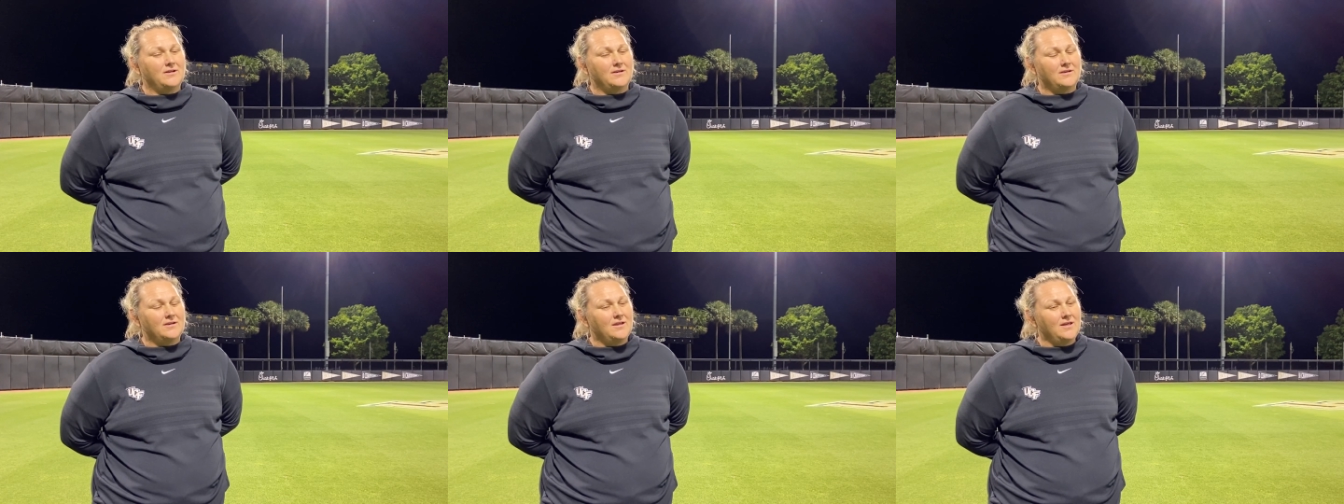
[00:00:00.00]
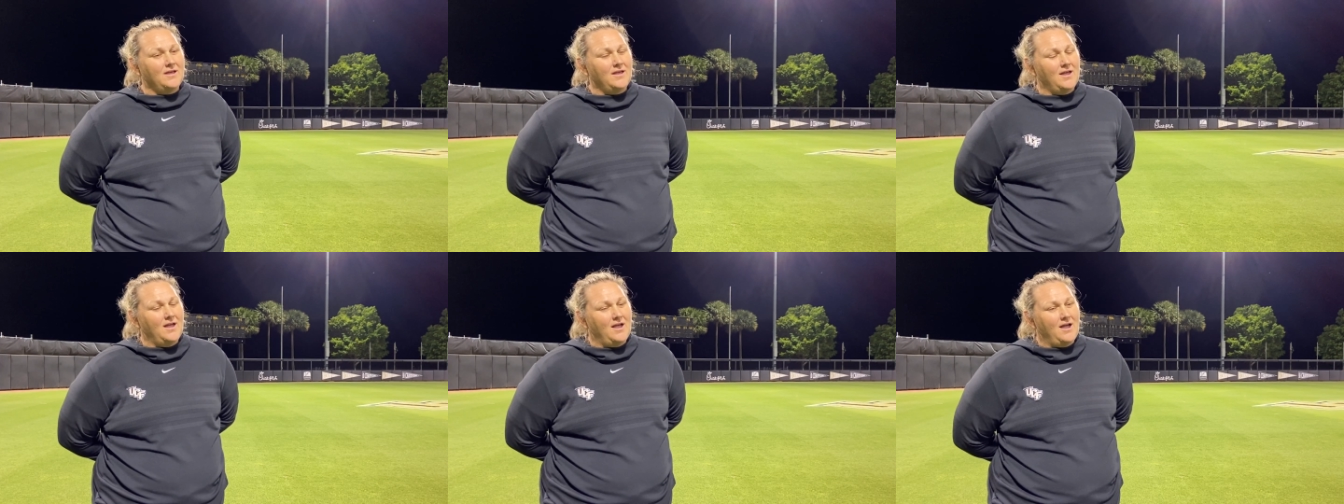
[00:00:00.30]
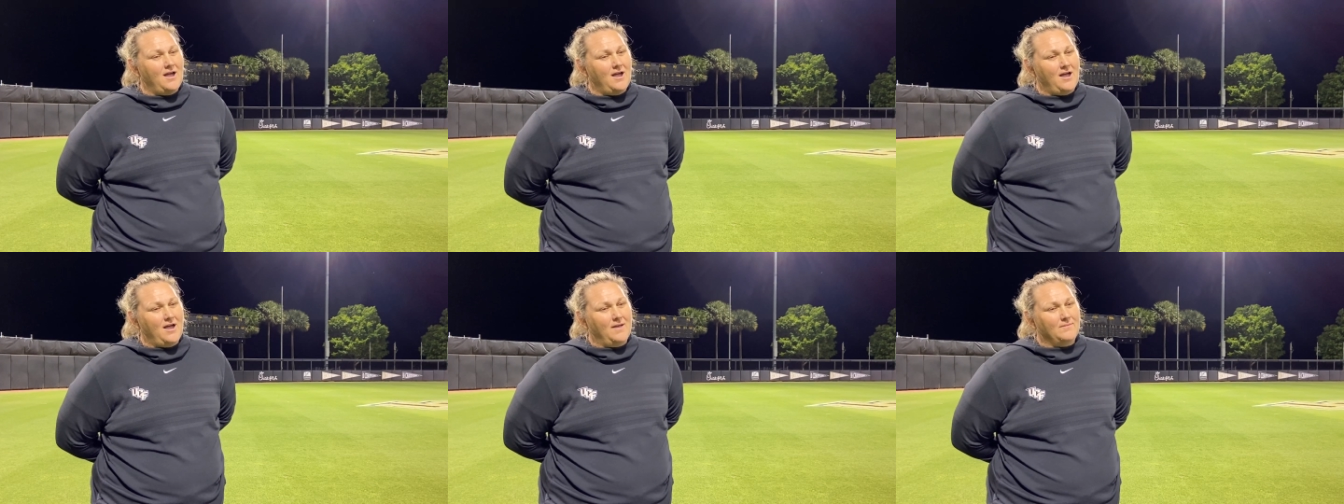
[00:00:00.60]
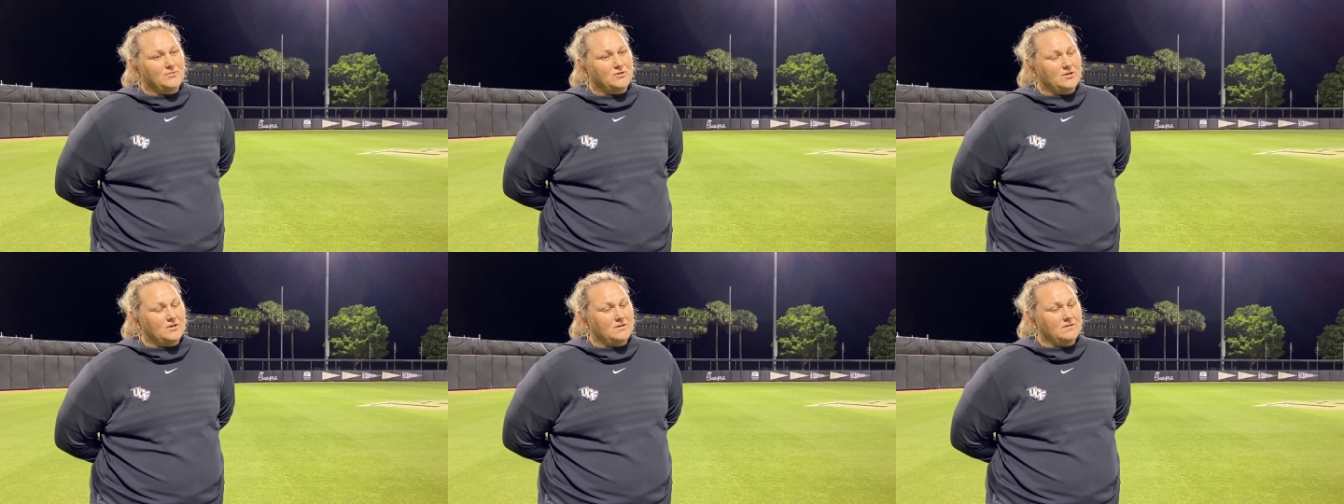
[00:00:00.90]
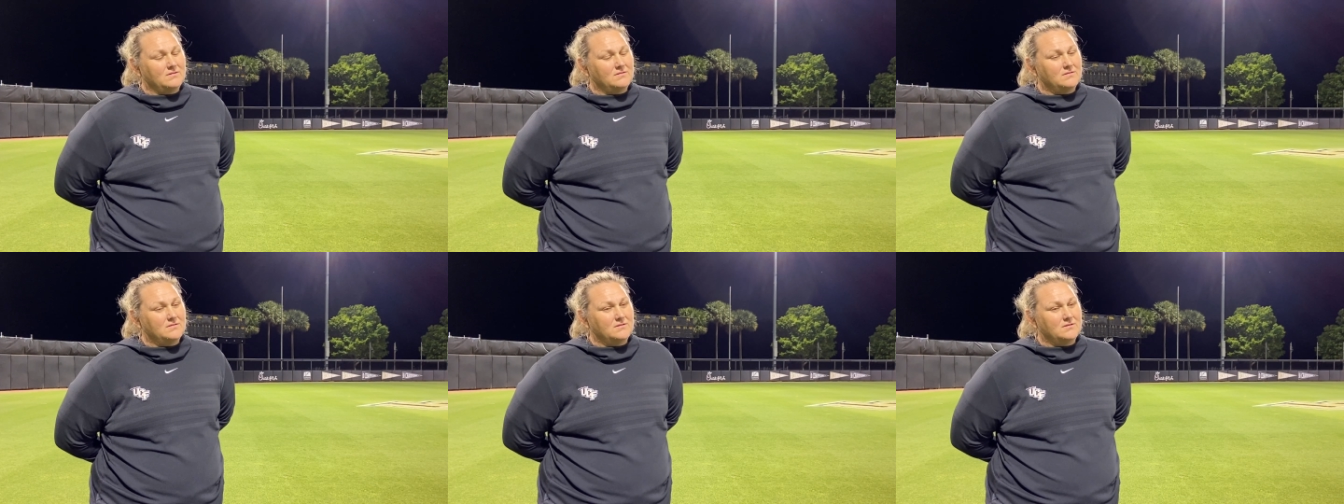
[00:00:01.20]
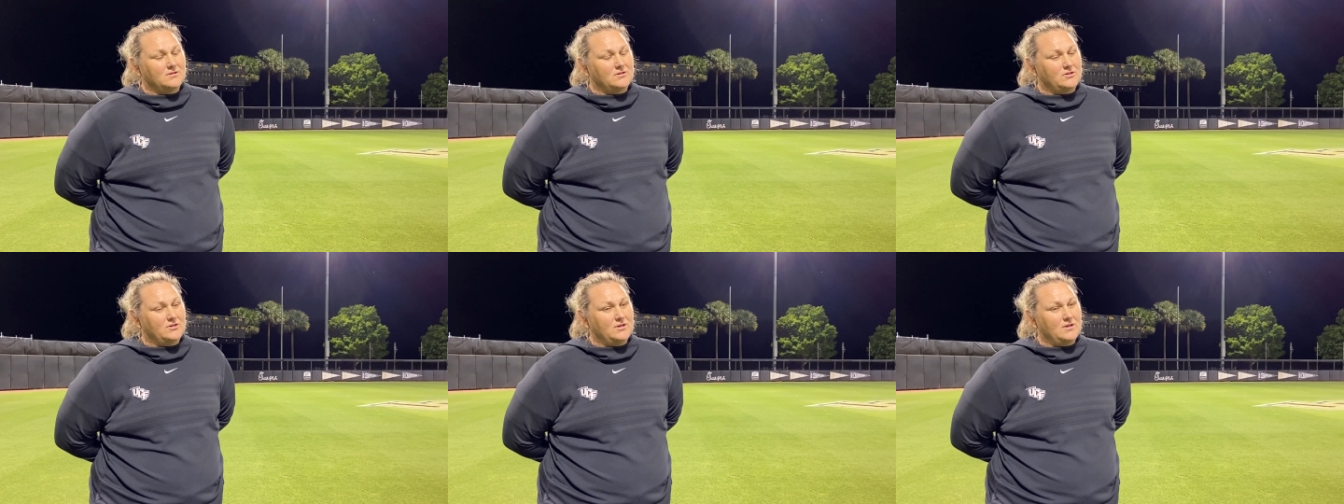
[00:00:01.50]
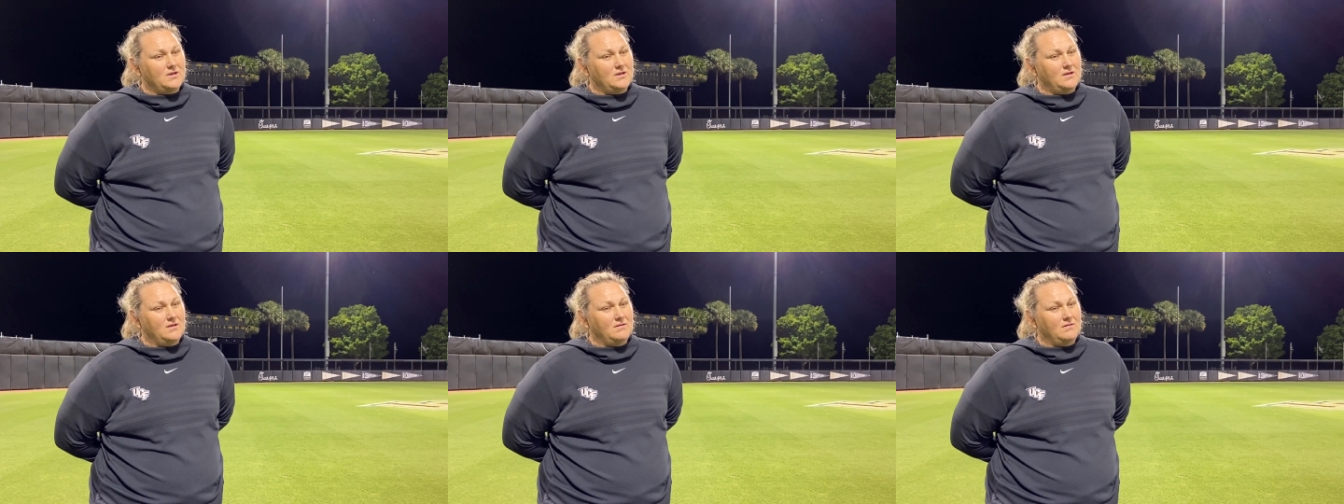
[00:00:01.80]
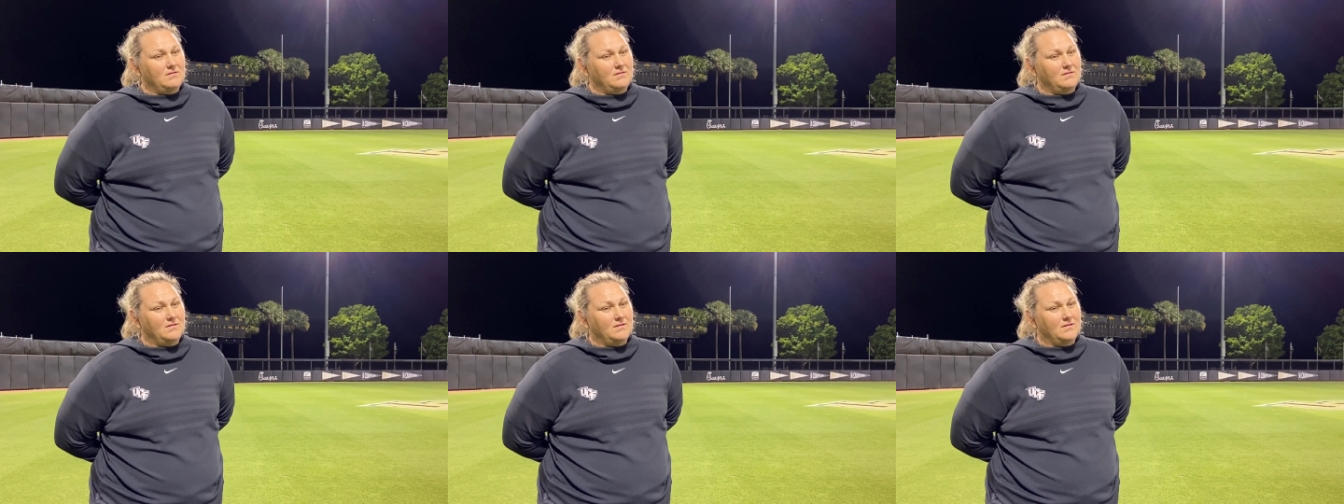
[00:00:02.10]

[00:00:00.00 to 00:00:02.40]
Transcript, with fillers: and um, she's she.